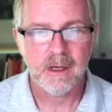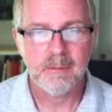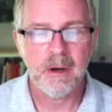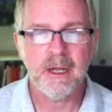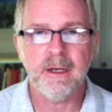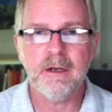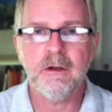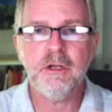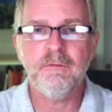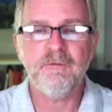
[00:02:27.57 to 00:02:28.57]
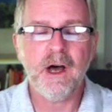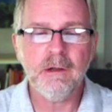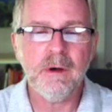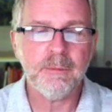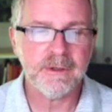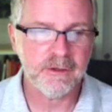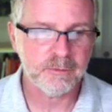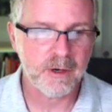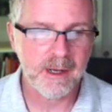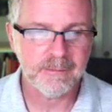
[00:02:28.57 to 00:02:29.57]
but follow up with this
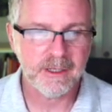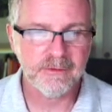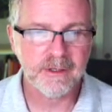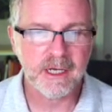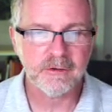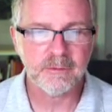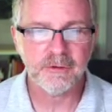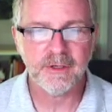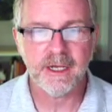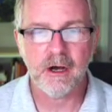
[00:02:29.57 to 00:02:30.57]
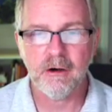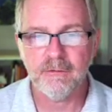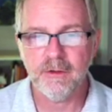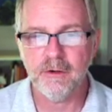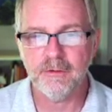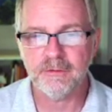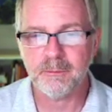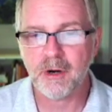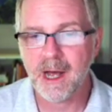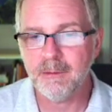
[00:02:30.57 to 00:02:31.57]
prompt. Does the customer say all of those
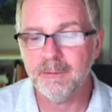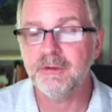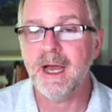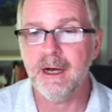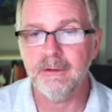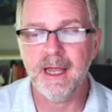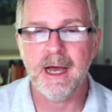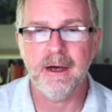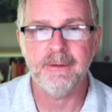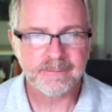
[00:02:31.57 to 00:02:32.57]
problems out loud?